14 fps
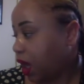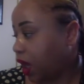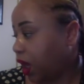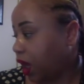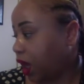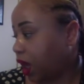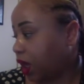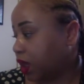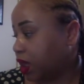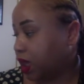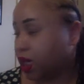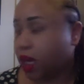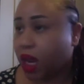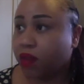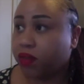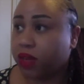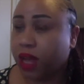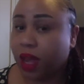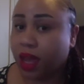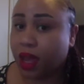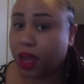and then every
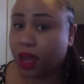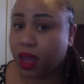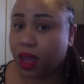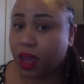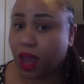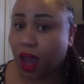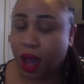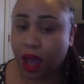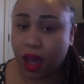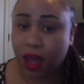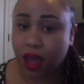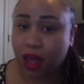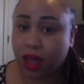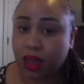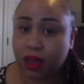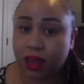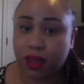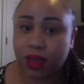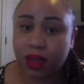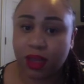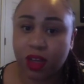day
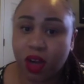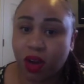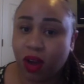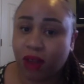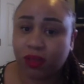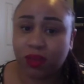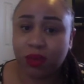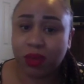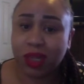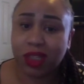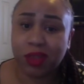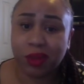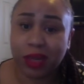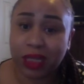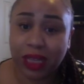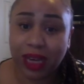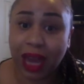I have to retwist,